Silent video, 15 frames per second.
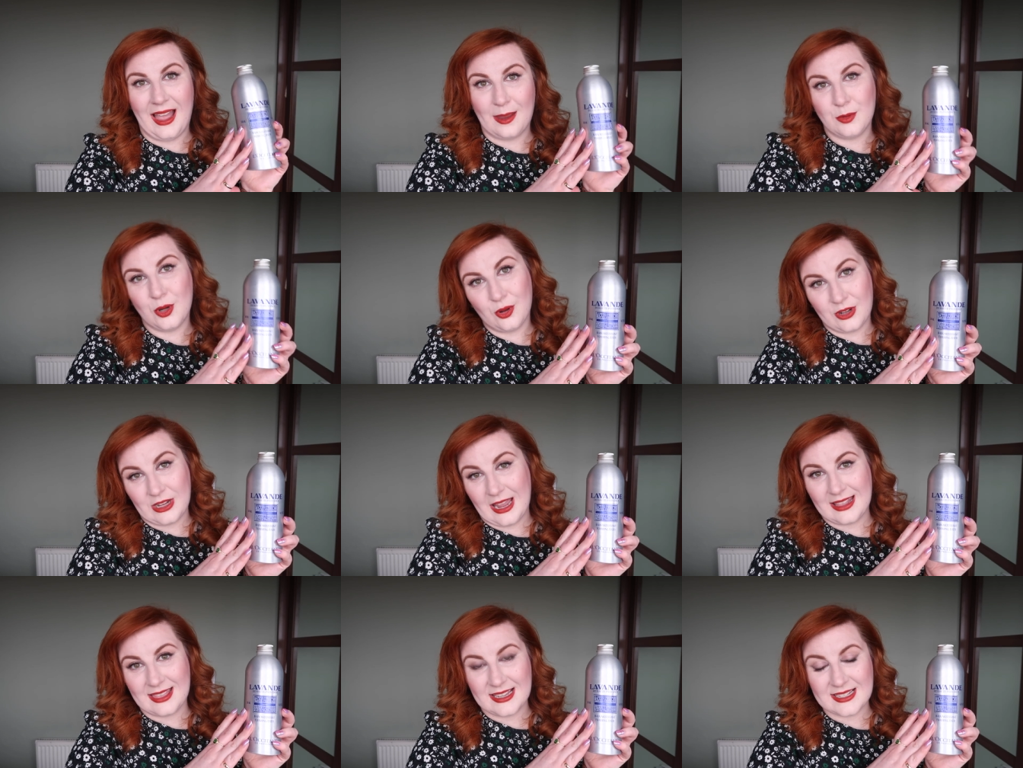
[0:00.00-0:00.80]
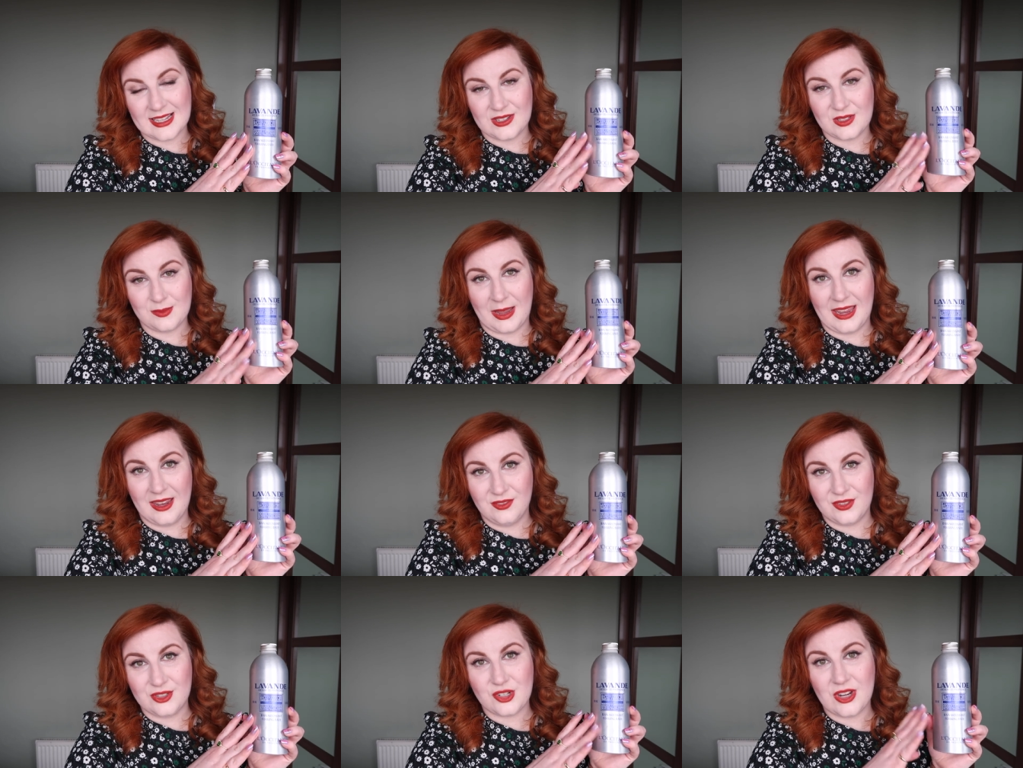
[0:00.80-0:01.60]
I'm not going to add this into my
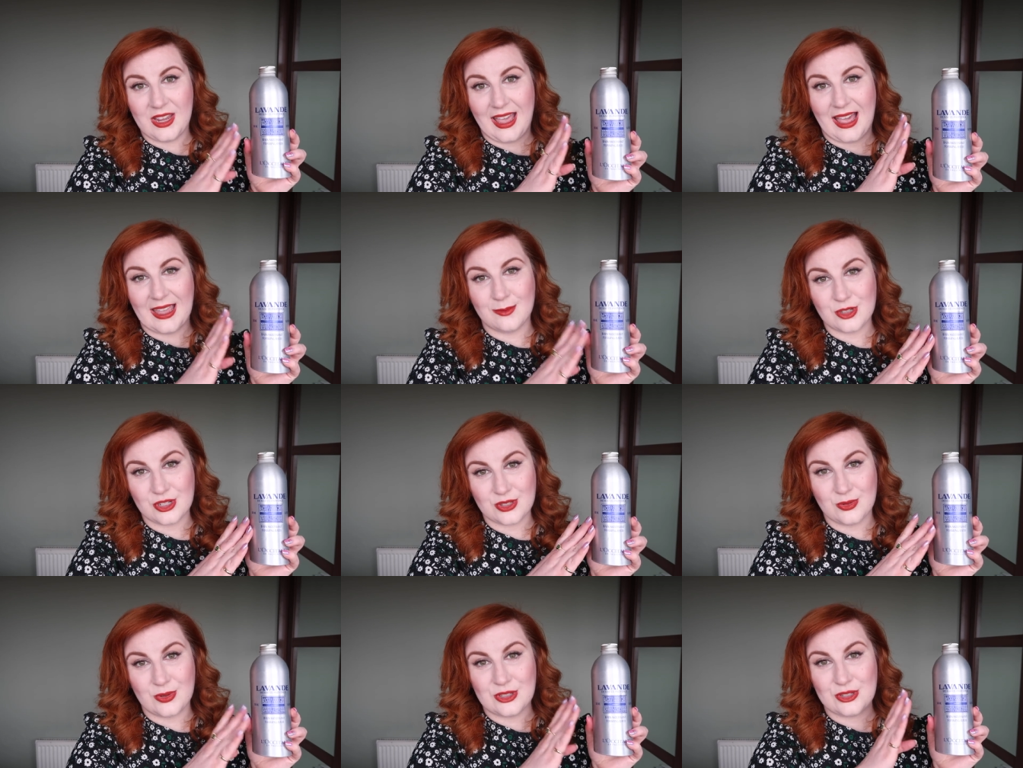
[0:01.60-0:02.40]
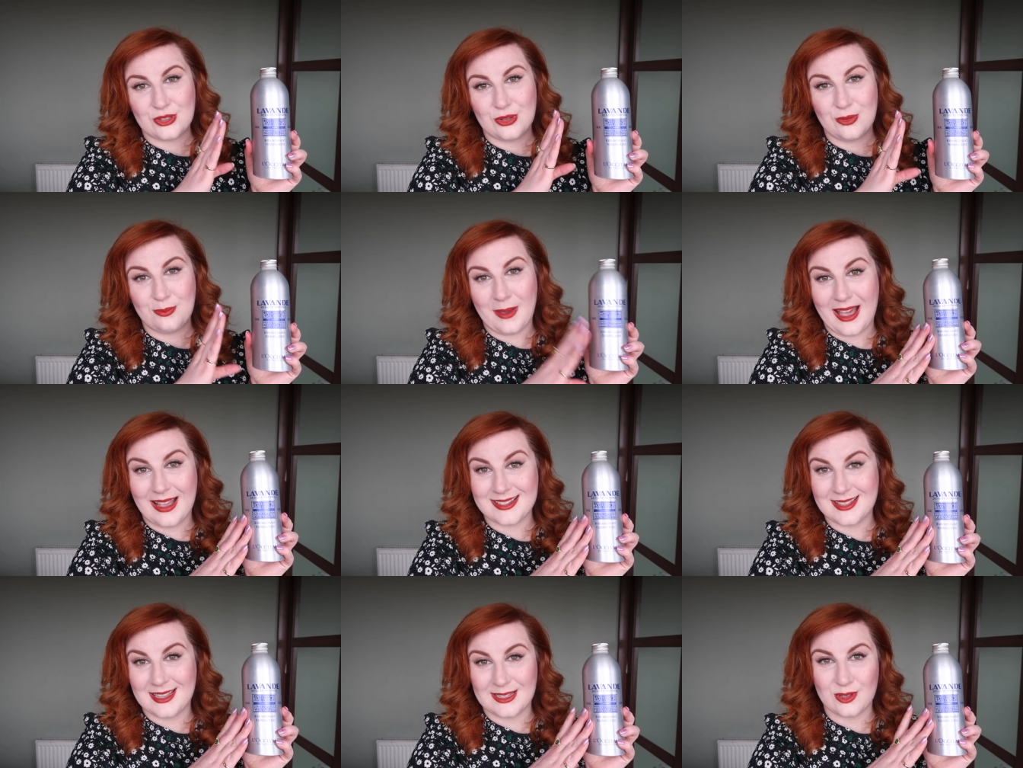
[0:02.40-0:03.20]
inventory I am just going to
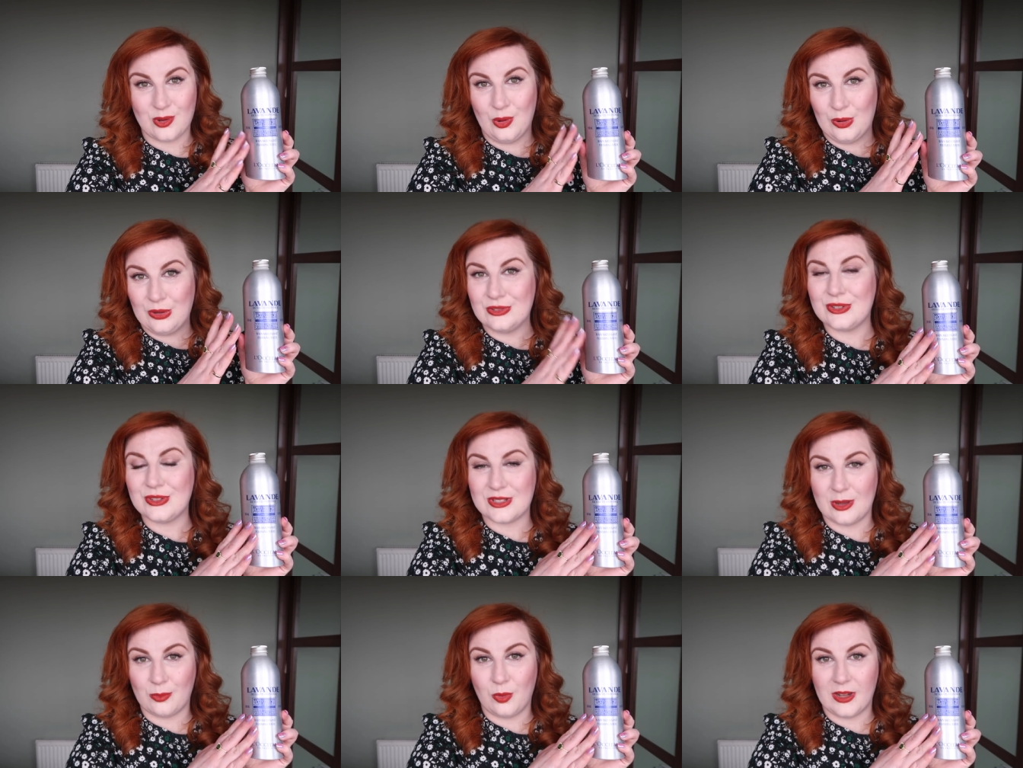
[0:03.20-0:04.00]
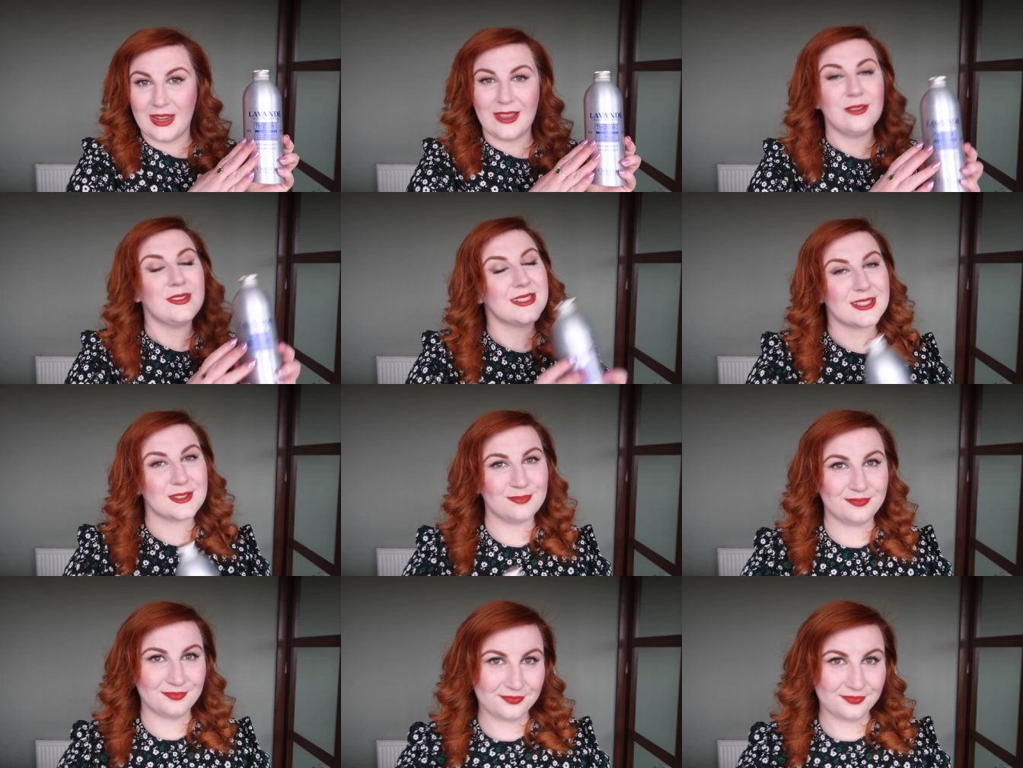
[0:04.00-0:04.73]
pass this on to someone else.